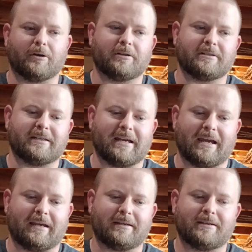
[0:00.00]
are
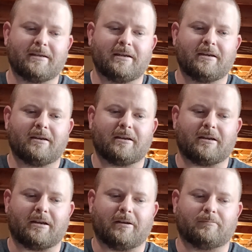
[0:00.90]
today.
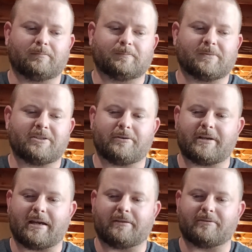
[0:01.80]
So
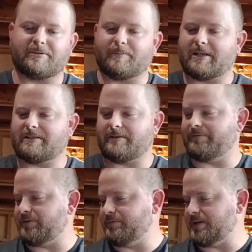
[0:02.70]
yeah, those are a
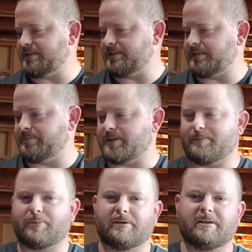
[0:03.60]
few of my systems
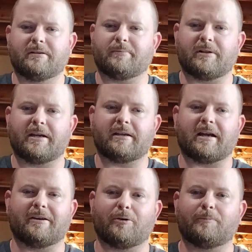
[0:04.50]
I'm putting into play.
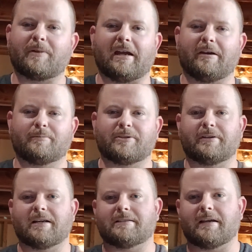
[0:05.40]
I hope that helps you
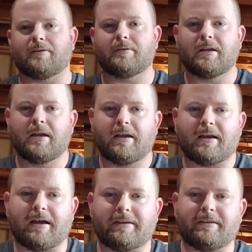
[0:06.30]
guys out.
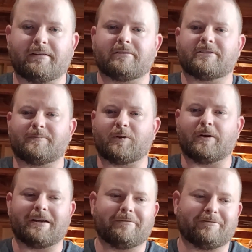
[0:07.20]
I think there's some
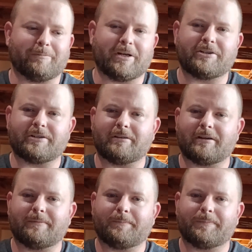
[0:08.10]
great information
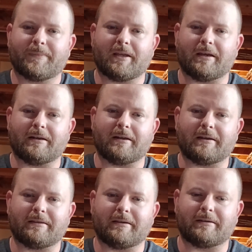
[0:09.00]
there, and I
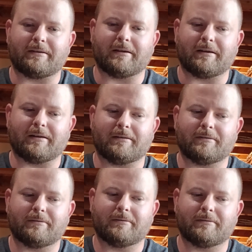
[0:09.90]
think
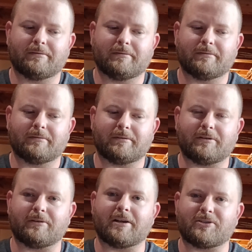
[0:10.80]

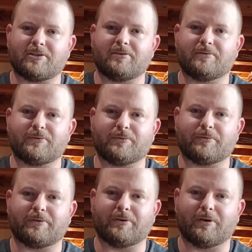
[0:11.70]
you guys should do
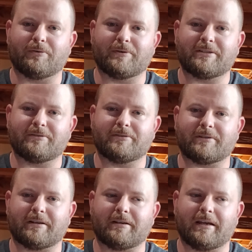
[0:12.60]
your own
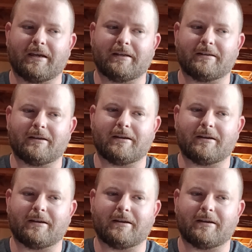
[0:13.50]
research and